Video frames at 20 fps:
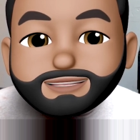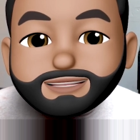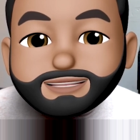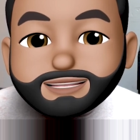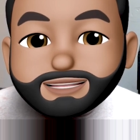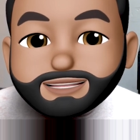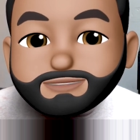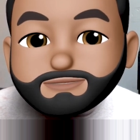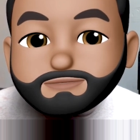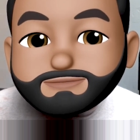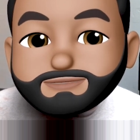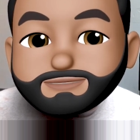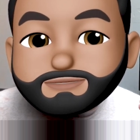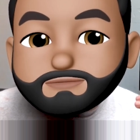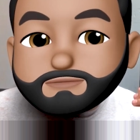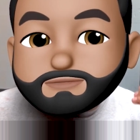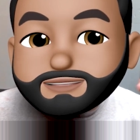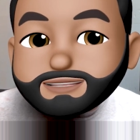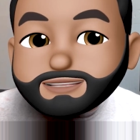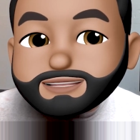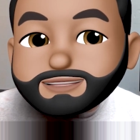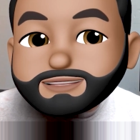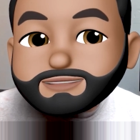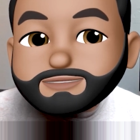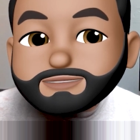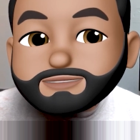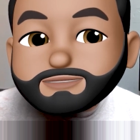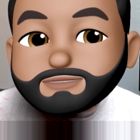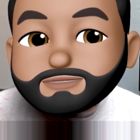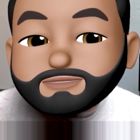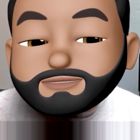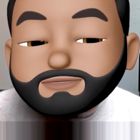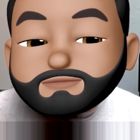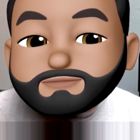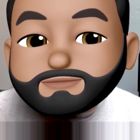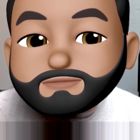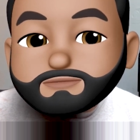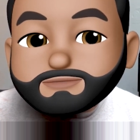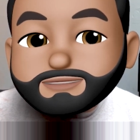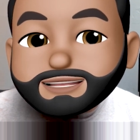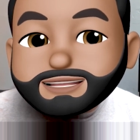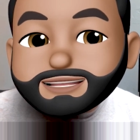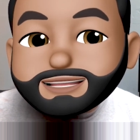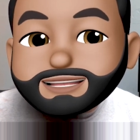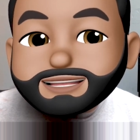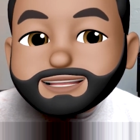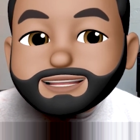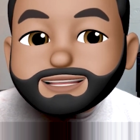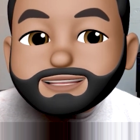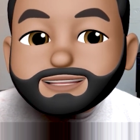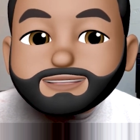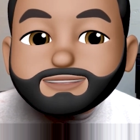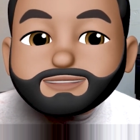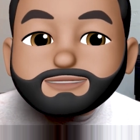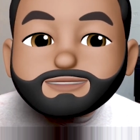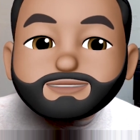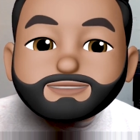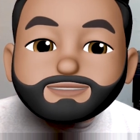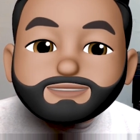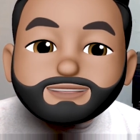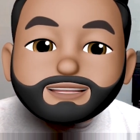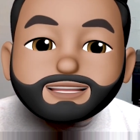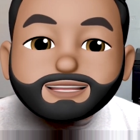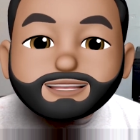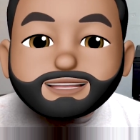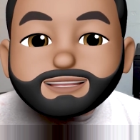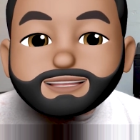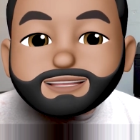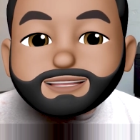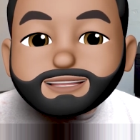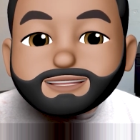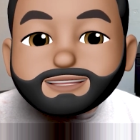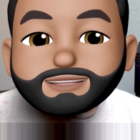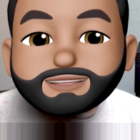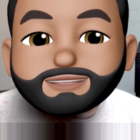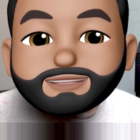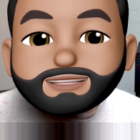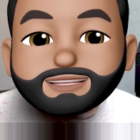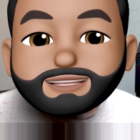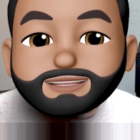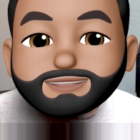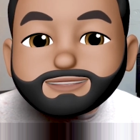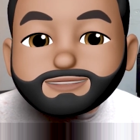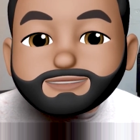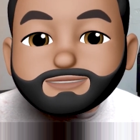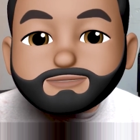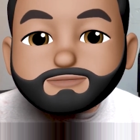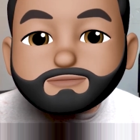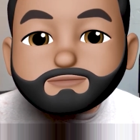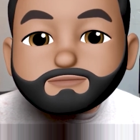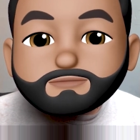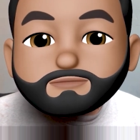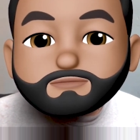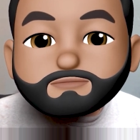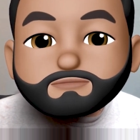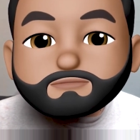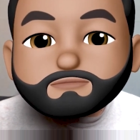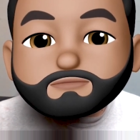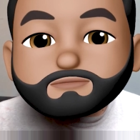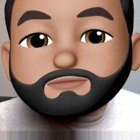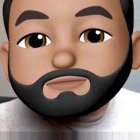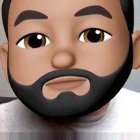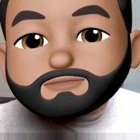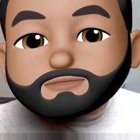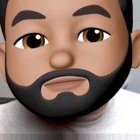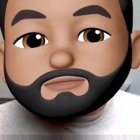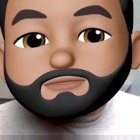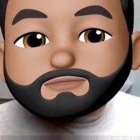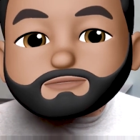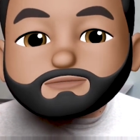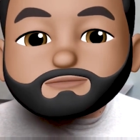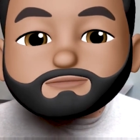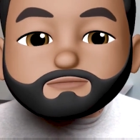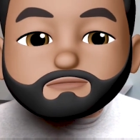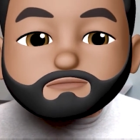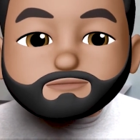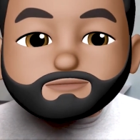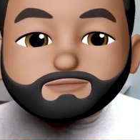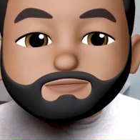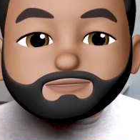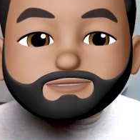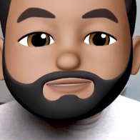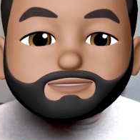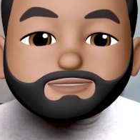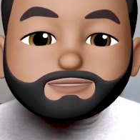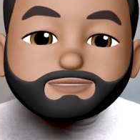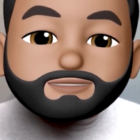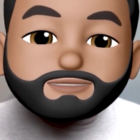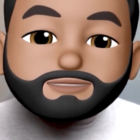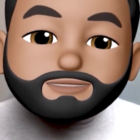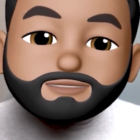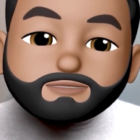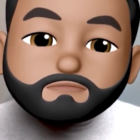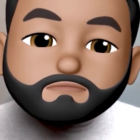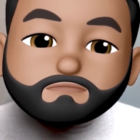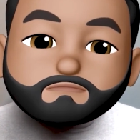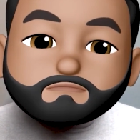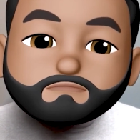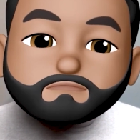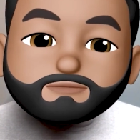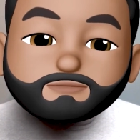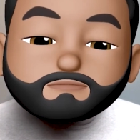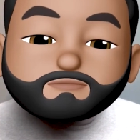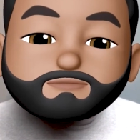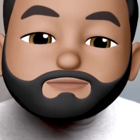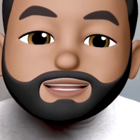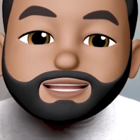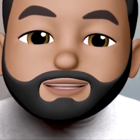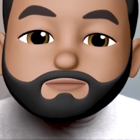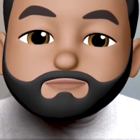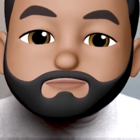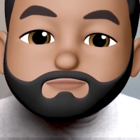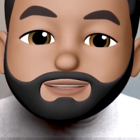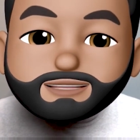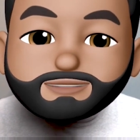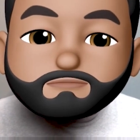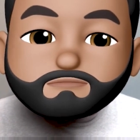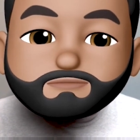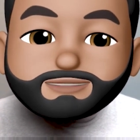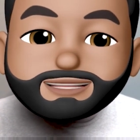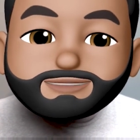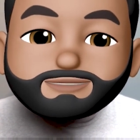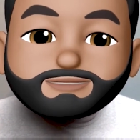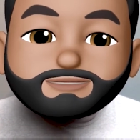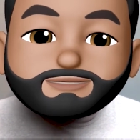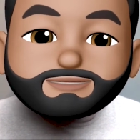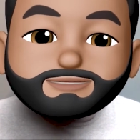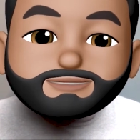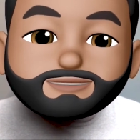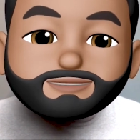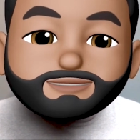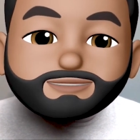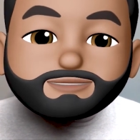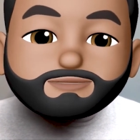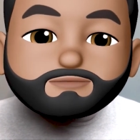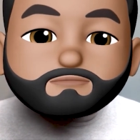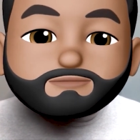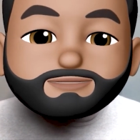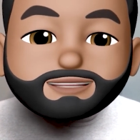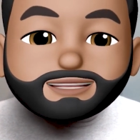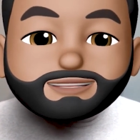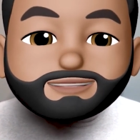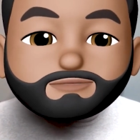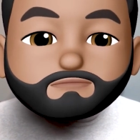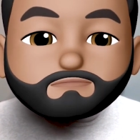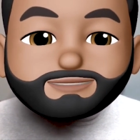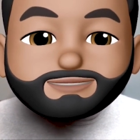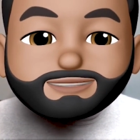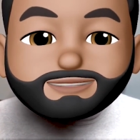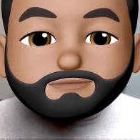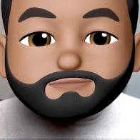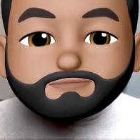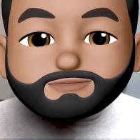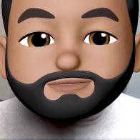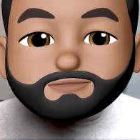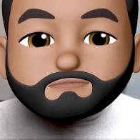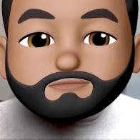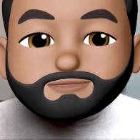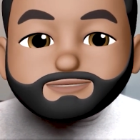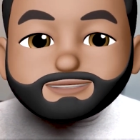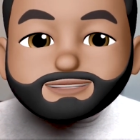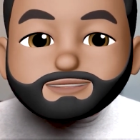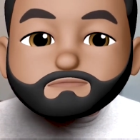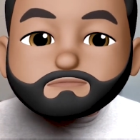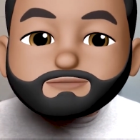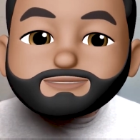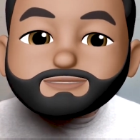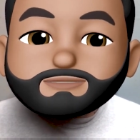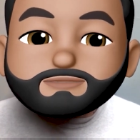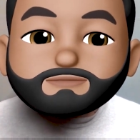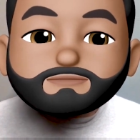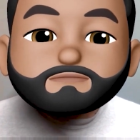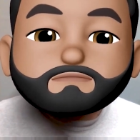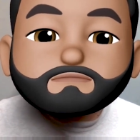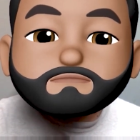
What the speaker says: If you want any links to the other people I would recommend you getting the machine from, let me know.